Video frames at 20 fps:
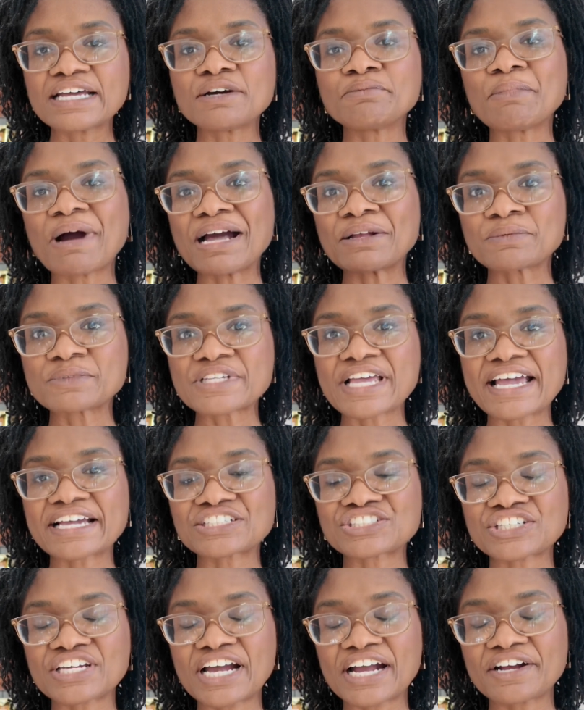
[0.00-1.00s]
Mine was
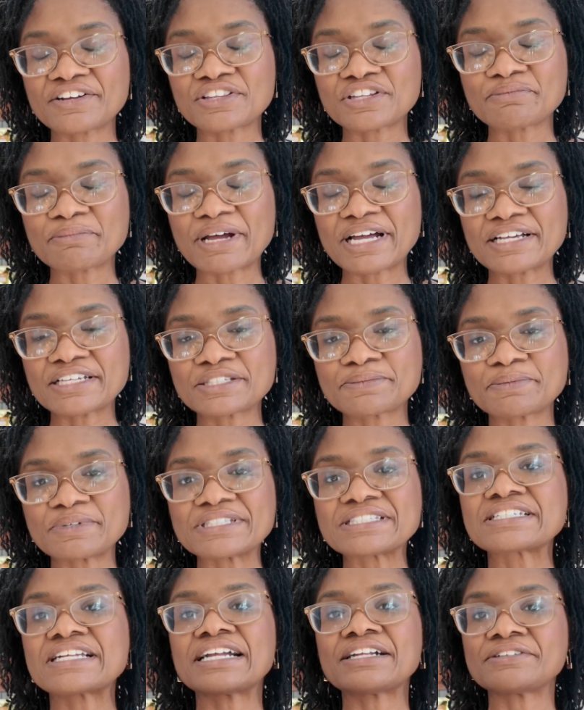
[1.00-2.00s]
actually higher than my
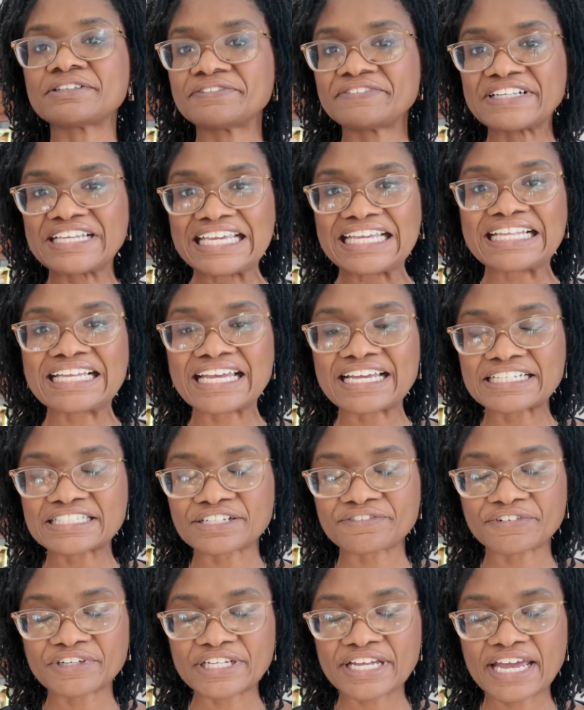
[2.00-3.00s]
husband's, and I don't even eat eggs
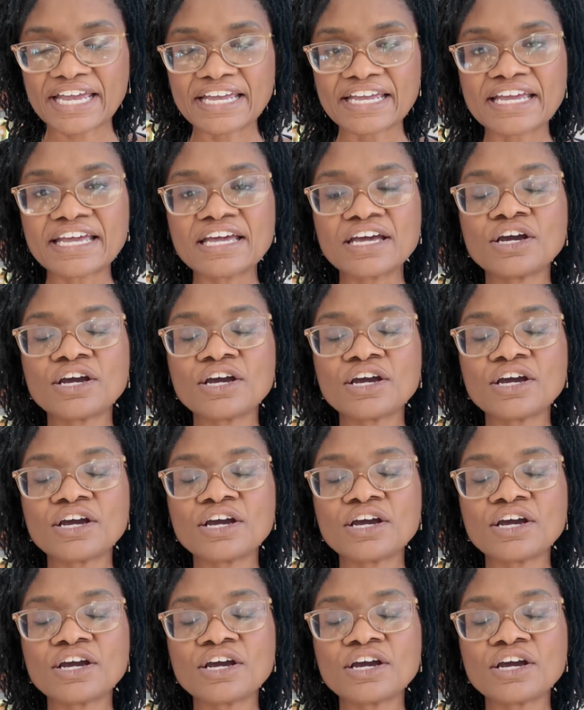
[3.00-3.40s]
every day.